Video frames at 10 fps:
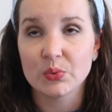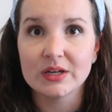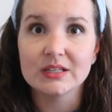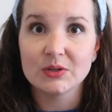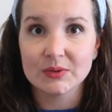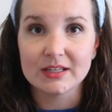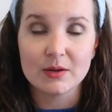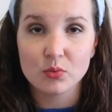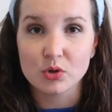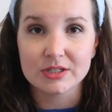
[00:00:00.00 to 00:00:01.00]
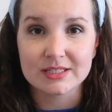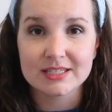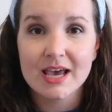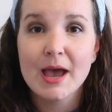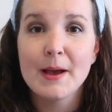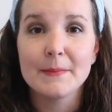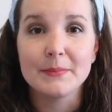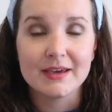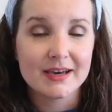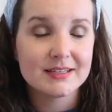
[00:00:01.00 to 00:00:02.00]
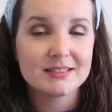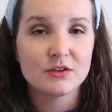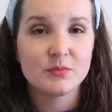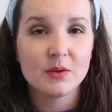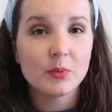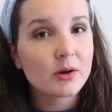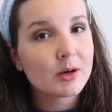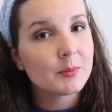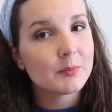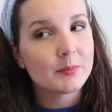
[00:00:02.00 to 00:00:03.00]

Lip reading: really, really important because if people aren't